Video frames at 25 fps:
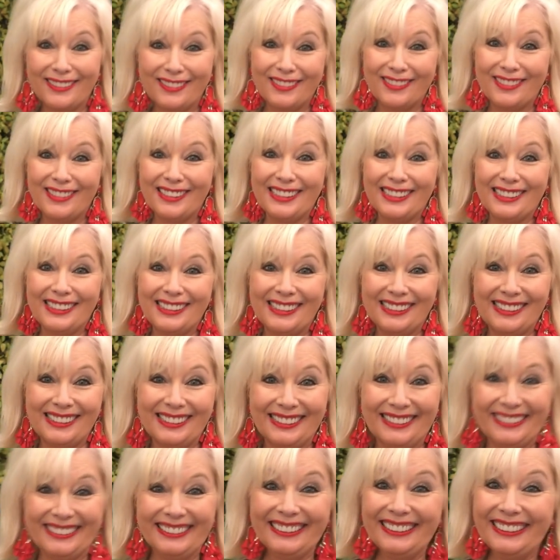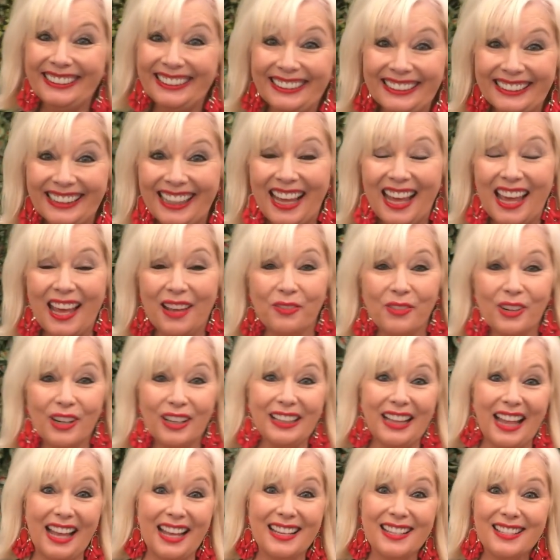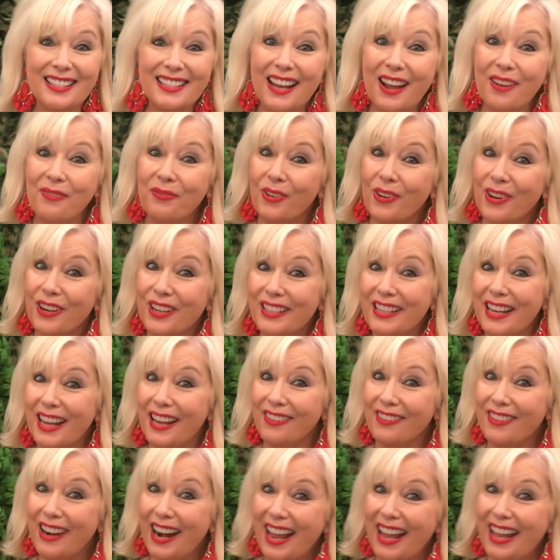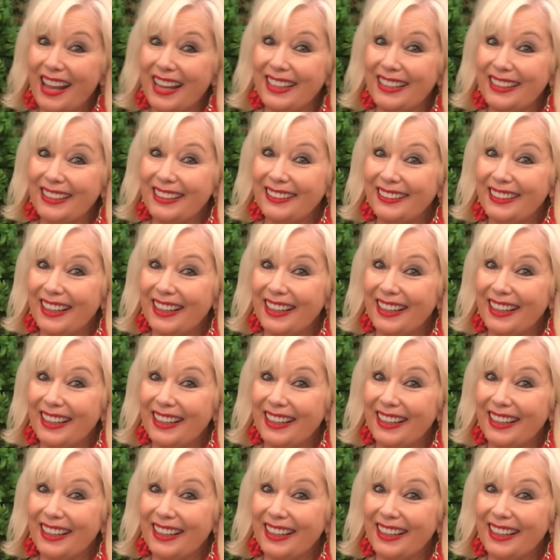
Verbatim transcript: I know. And we're glad it stopped pouring down rain.